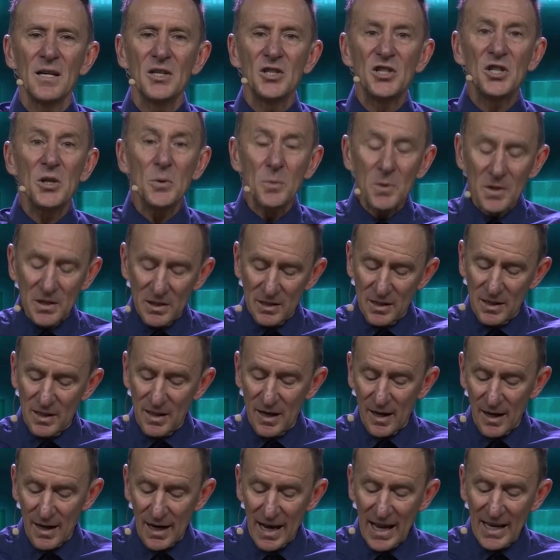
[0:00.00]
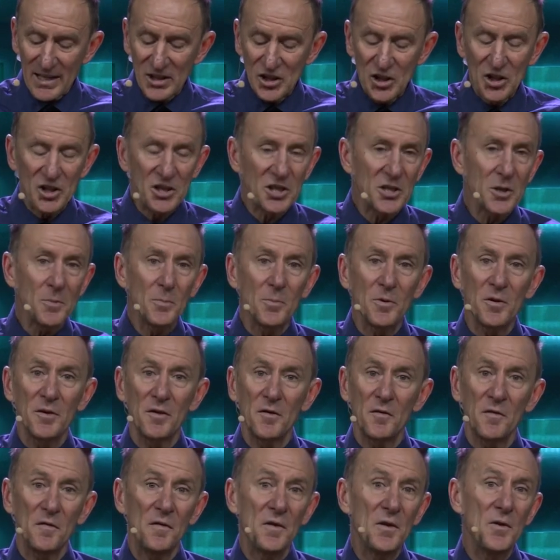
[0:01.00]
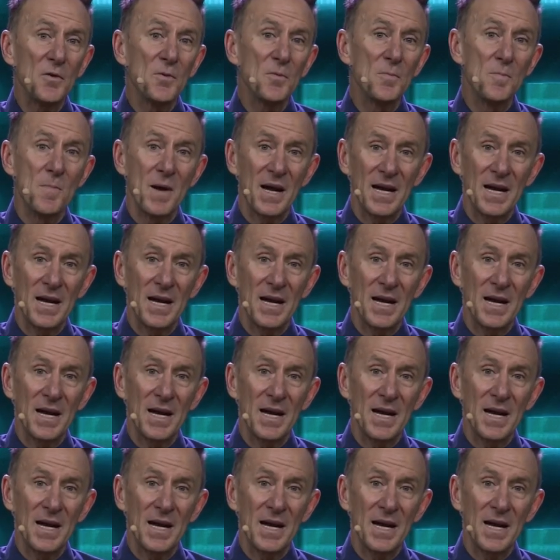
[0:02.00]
She was in a relationship with a few